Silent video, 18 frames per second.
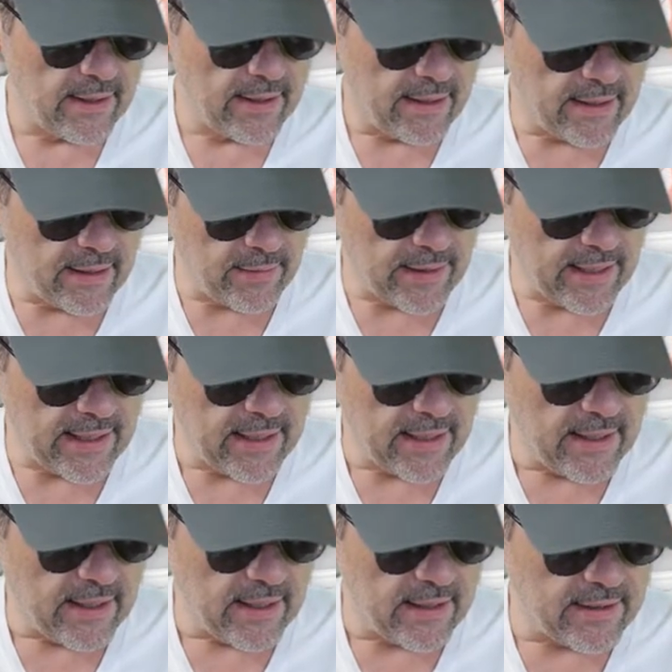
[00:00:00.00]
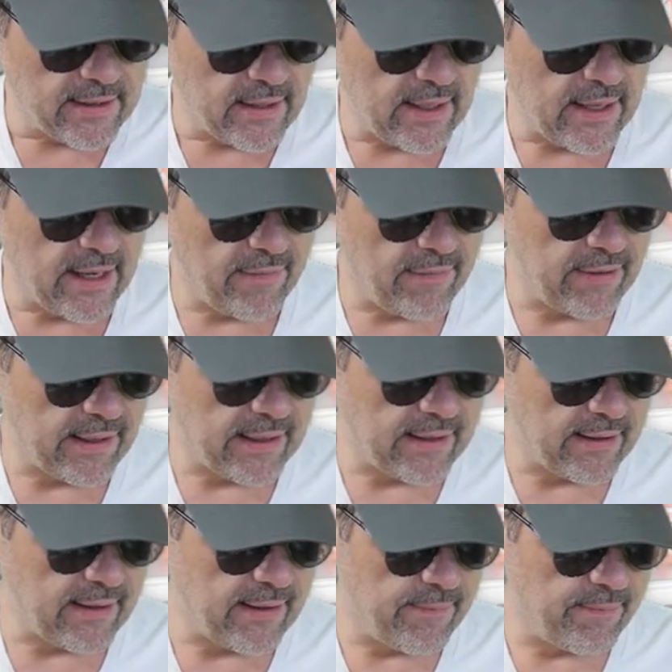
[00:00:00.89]
Anyway, so you have
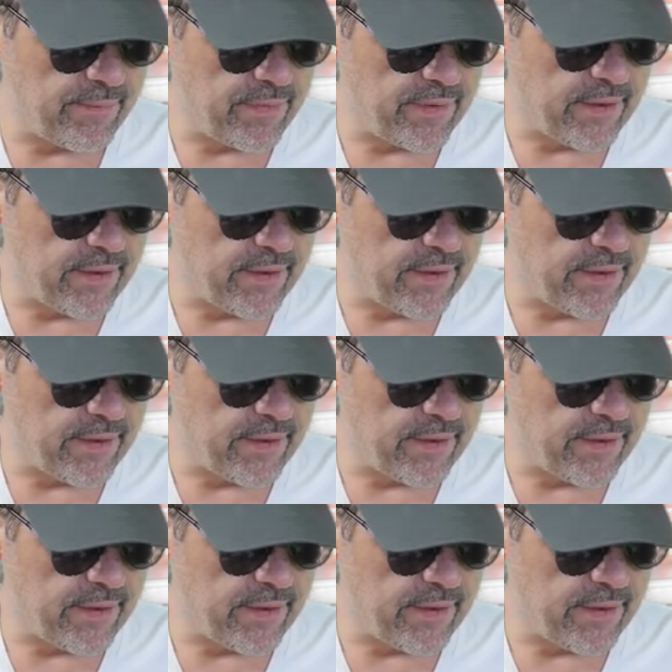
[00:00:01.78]
like uh,